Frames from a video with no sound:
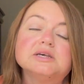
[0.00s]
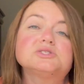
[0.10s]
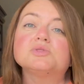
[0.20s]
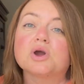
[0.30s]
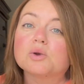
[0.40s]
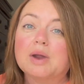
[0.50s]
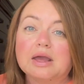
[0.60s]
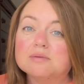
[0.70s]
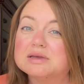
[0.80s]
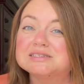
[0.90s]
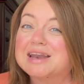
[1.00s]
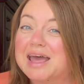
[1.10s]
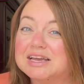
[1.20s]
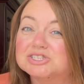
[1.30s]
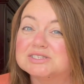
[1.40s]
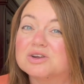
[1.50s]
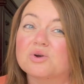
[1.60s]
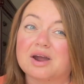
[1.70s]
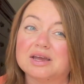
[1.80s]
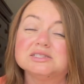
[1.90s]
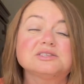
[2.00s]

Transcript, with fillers: So there are recommended ages and grades